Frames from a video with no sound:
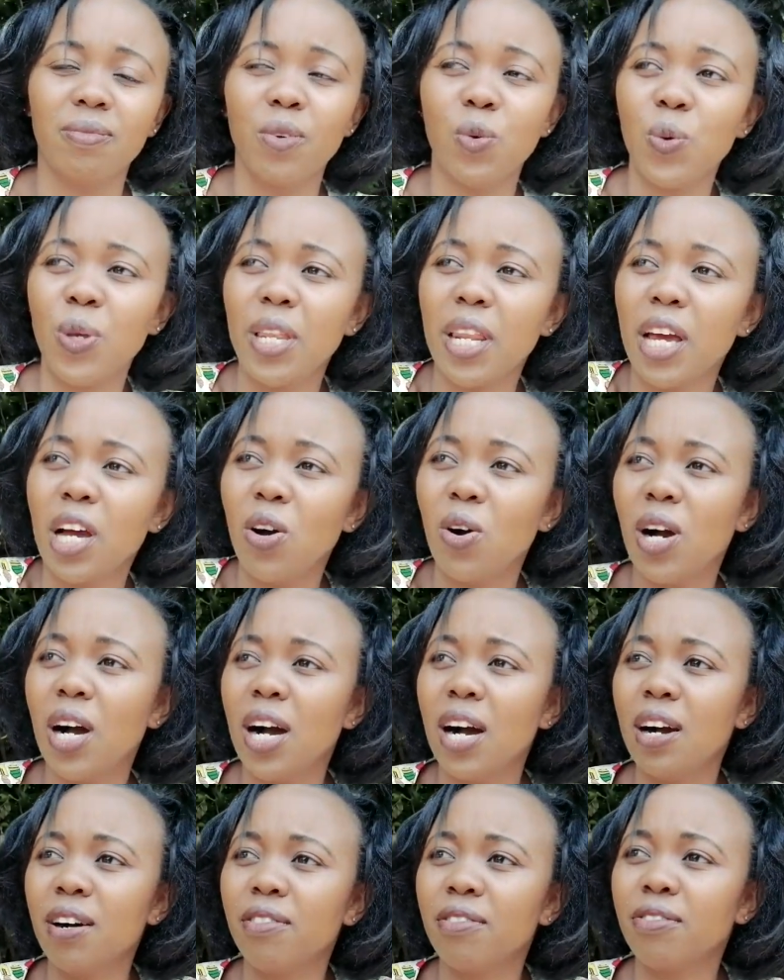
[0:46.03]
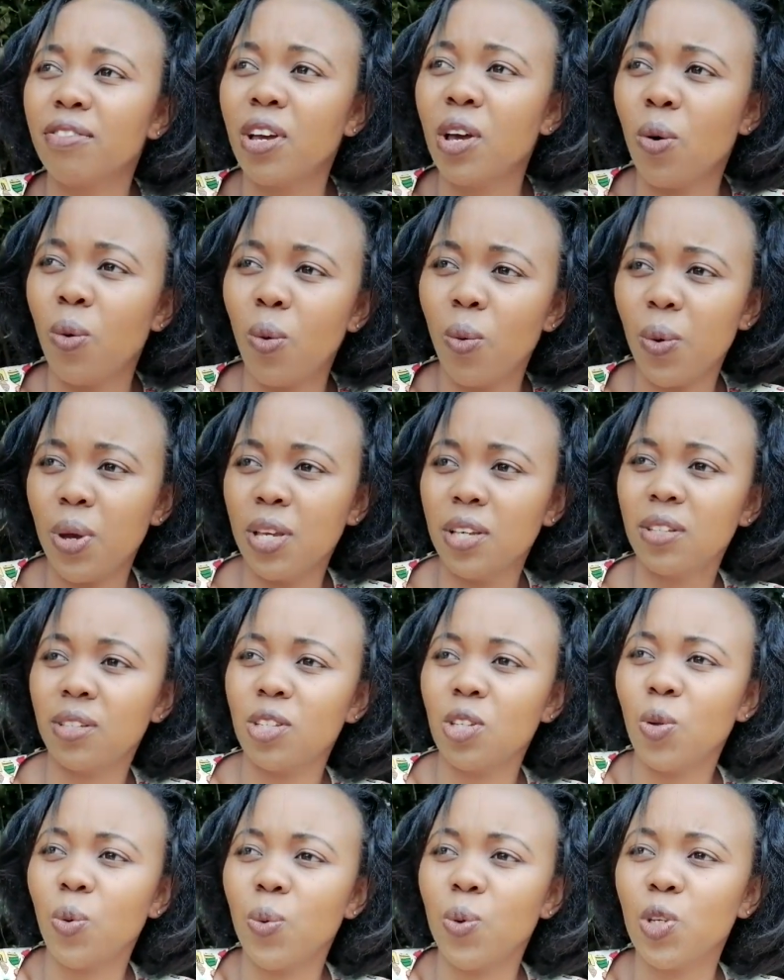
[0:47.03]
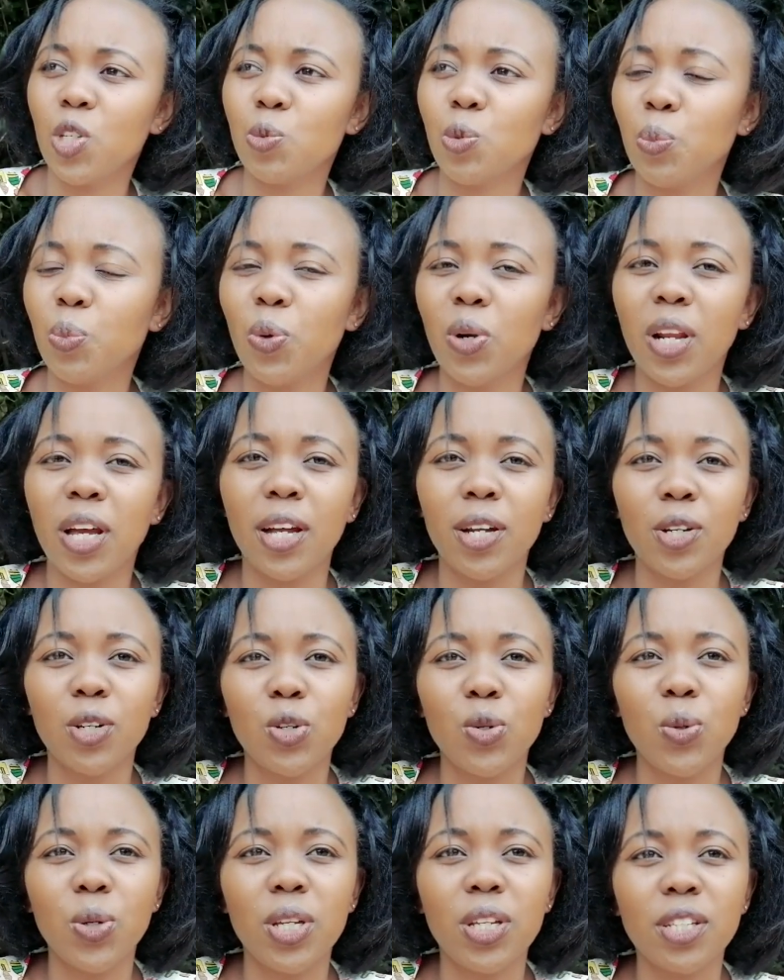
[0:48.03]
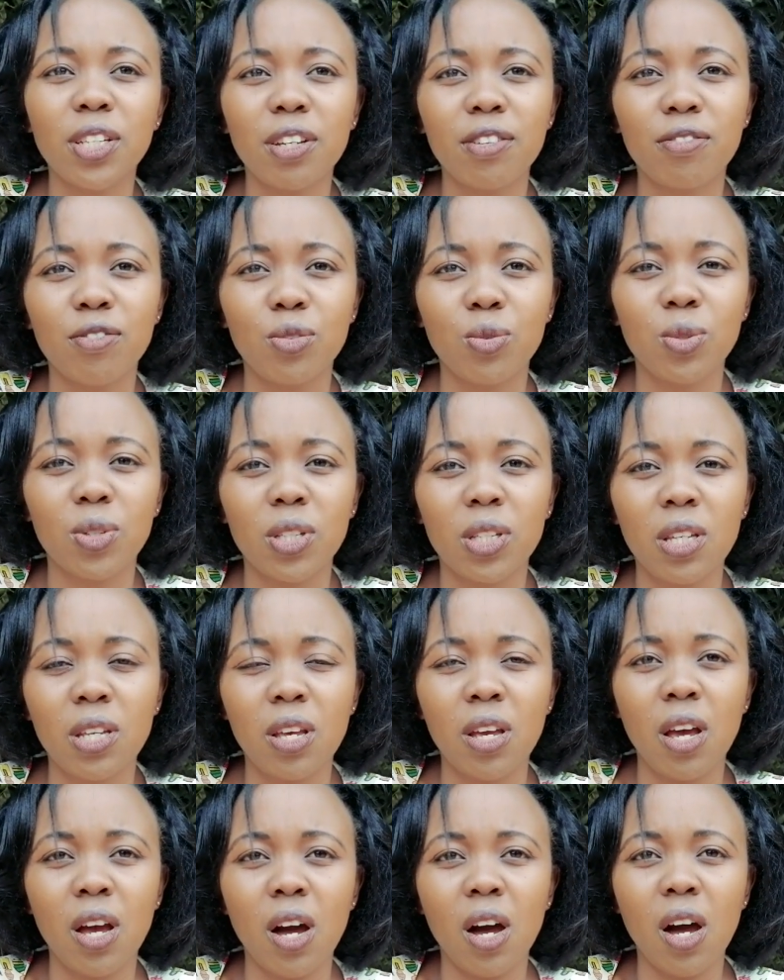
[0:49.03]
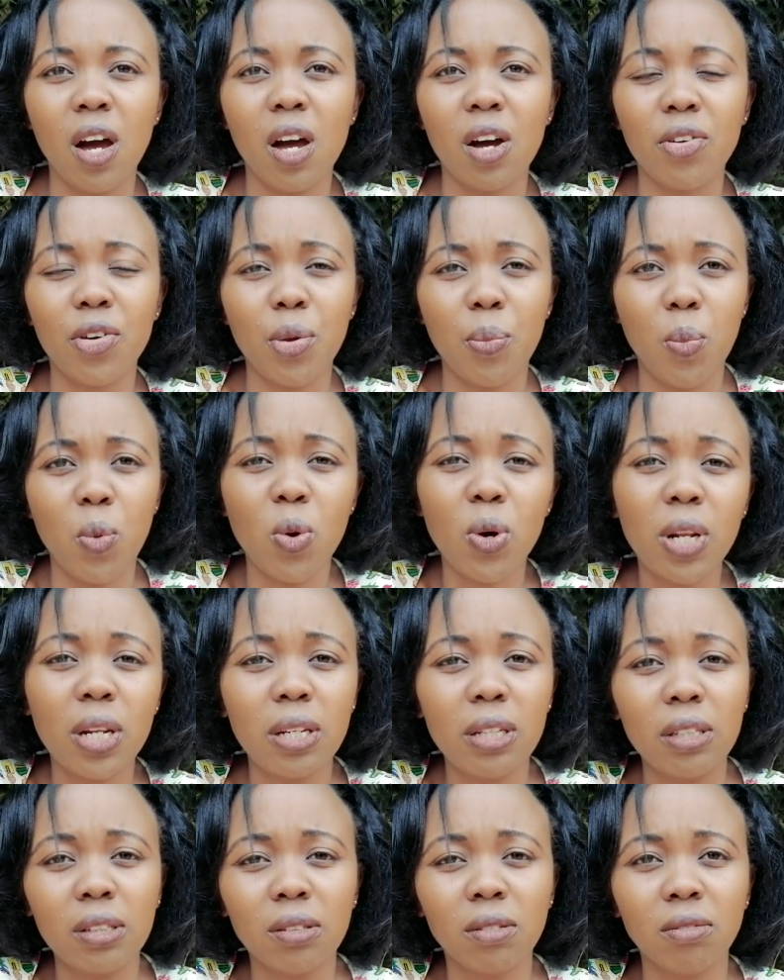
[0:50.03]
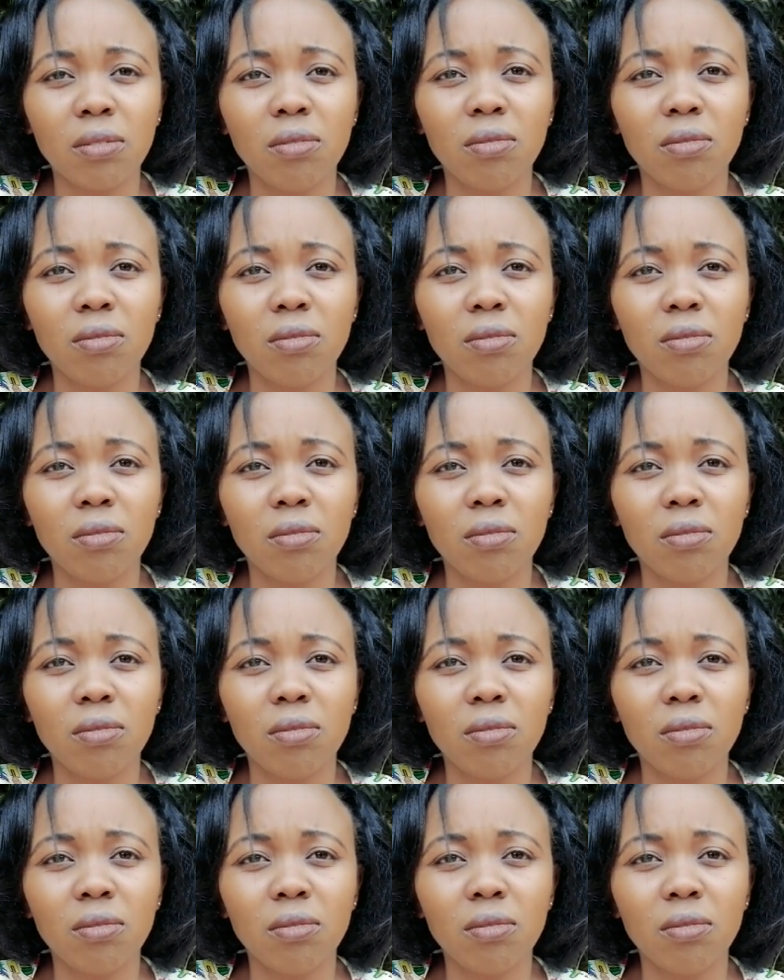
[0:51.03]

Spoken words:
We now have ways in which people can do interviews remotely.